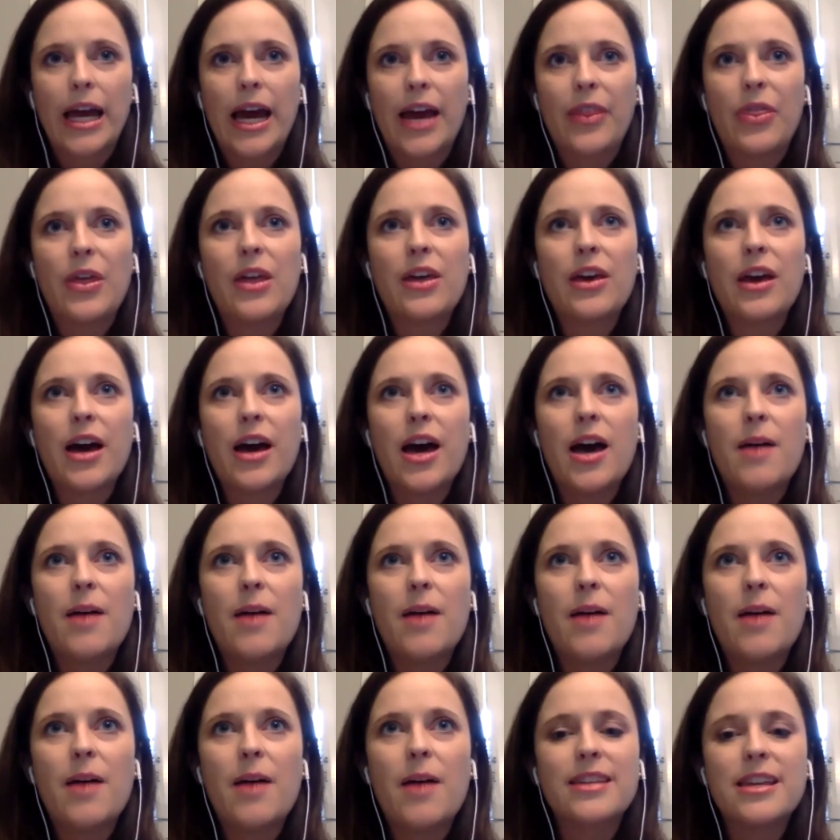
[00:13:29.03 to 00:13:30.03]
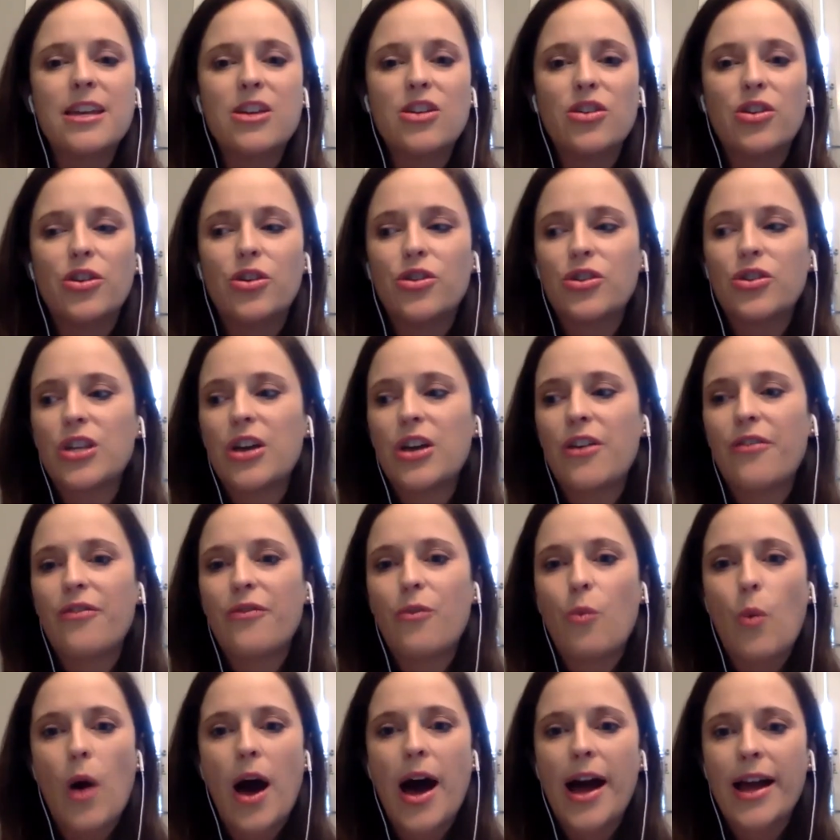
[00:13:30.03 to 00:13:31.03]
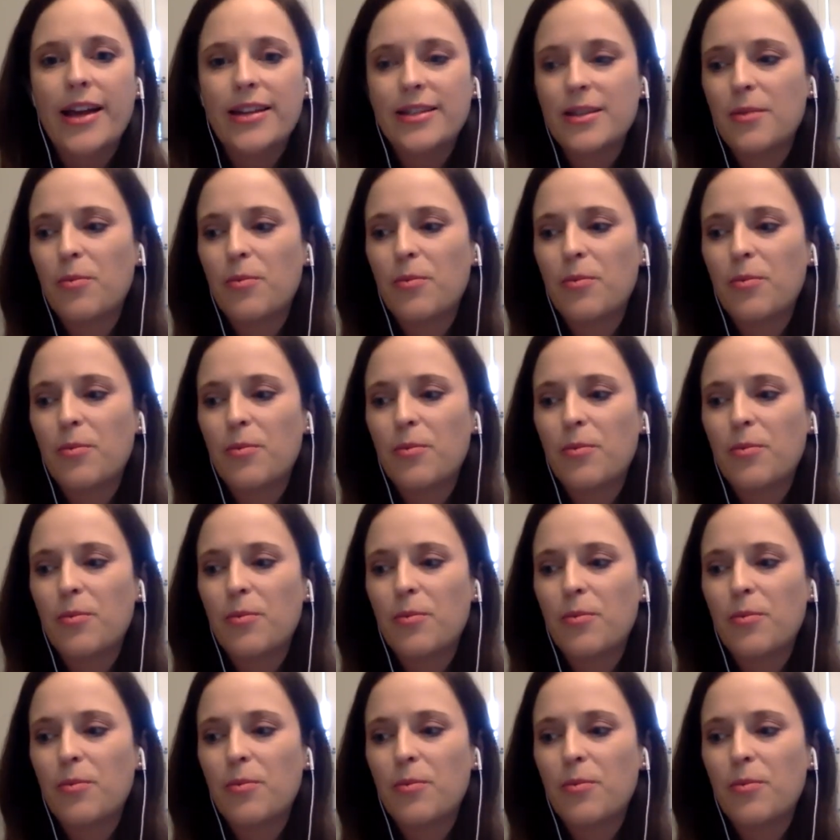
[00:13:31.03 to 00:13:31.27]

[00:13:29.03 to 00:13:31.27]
I think asking yourself why is